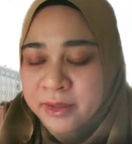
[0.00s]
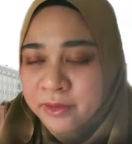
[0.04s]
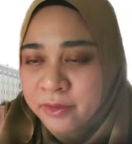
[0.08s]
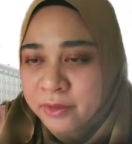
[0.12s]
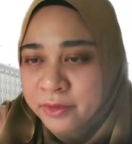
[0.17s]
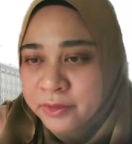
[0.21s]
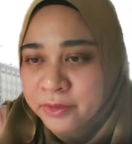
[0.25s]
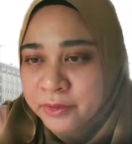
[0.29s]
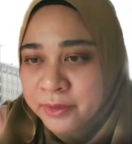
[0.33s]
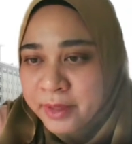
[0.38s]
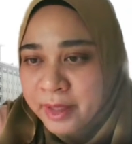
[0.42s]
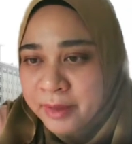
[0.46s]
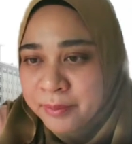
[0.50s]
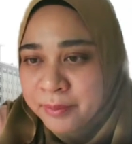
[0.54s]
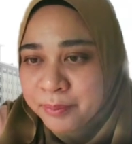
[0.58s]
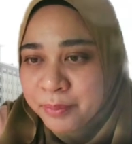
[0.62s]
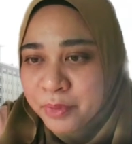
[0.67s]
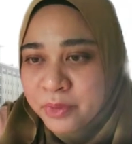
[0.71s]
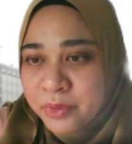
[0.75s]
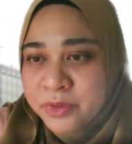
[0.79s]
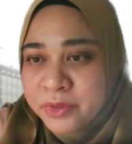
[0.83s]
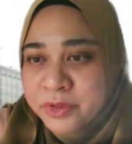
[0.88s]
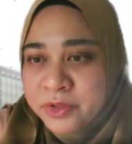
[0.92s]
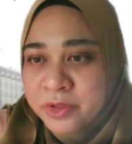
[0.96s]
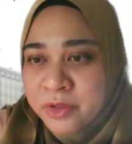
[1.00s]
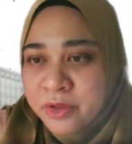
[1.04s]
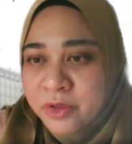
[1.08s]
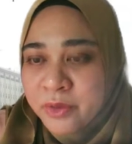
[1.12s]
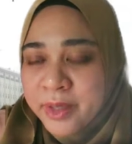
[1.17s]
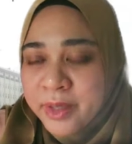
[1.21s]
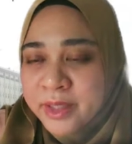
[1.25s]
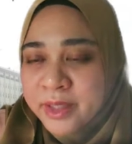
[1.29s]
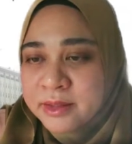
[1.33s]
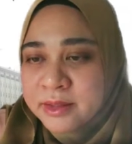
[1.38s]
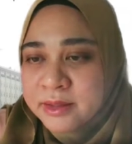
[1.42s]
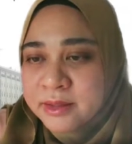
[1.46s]
or you can post your
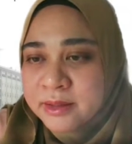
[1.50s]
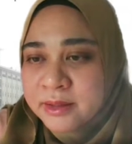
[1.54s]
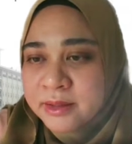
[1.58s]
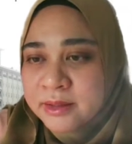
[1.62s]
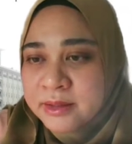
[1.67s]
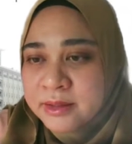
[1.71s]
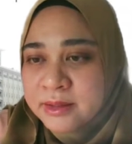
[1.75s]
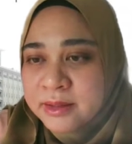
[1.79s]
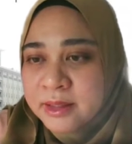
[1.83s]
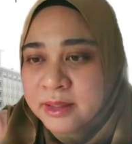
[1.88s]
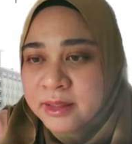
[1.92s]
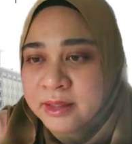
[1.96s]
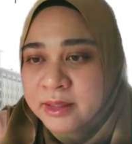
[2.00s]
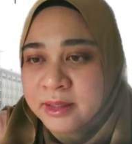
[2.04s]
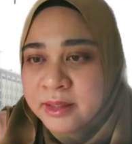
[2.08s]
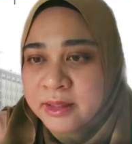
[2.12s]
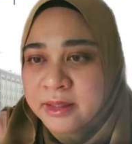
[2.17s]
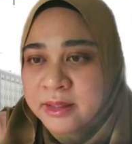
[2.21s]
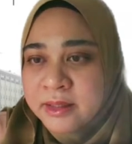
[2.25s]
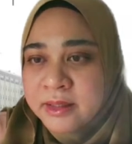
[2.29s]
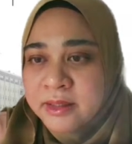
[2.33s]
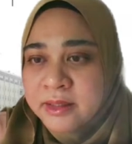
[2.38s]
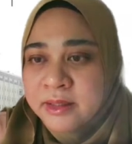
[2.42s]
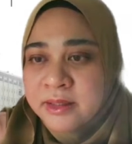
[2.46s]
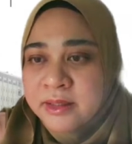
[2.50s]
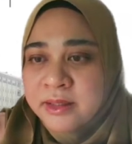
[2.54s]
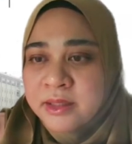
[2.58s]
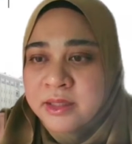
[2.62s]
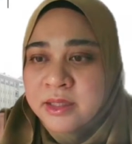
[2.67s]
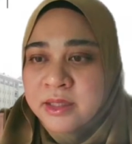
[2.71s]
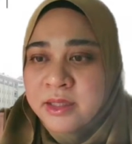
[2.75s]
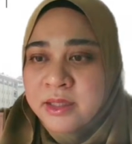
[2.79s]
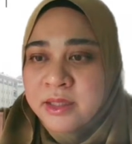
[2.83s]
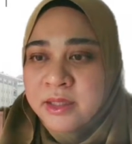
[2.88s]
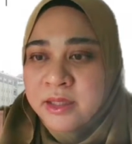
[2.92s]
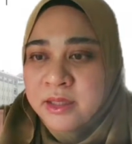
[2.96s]
questions in the
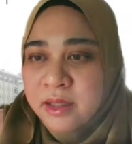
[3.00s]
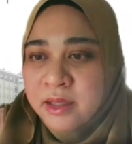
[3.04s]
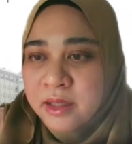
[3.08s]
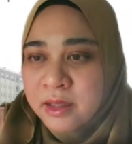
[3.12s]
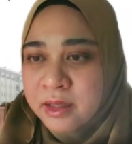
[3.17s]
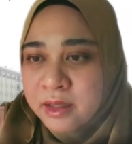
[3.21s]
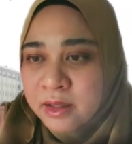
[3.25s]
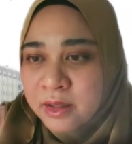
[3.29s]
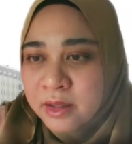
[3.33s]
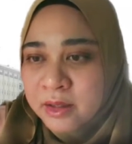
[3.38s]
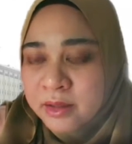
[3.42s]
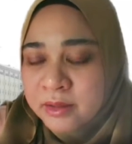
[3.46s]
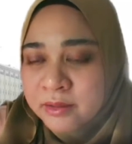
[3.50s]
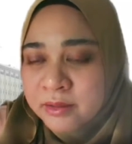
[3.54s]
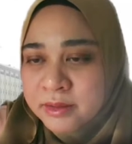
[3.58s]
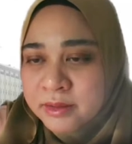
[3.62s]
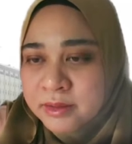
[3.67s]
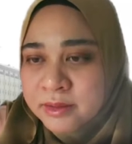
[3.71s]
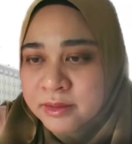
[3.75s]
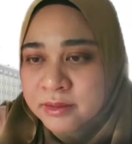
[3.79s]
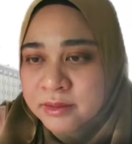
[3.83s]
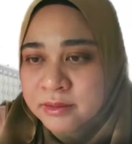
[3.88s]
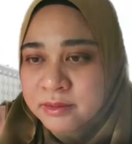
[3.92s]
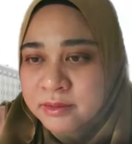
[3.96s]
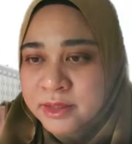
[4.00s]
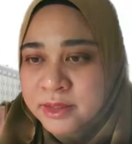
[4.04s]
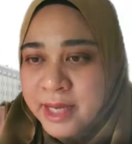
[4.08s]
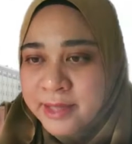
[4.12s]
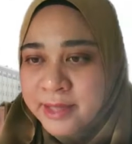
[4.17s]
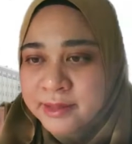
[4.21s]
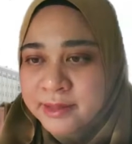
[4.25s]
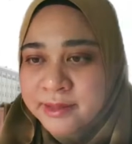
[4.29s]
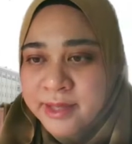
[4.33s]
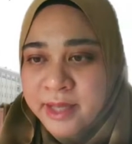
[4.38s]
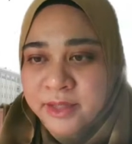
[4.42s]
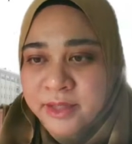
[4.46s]

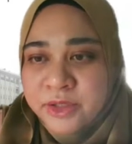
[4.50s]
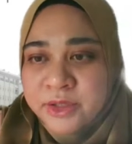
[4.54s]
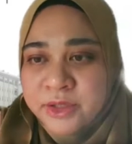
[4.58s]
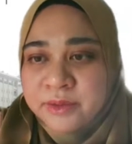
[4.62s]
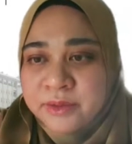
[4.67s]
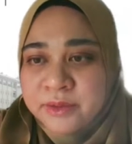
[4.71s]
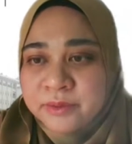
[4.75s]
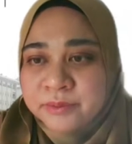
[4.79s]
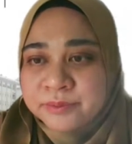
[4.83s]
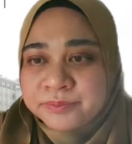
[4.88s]
chat section.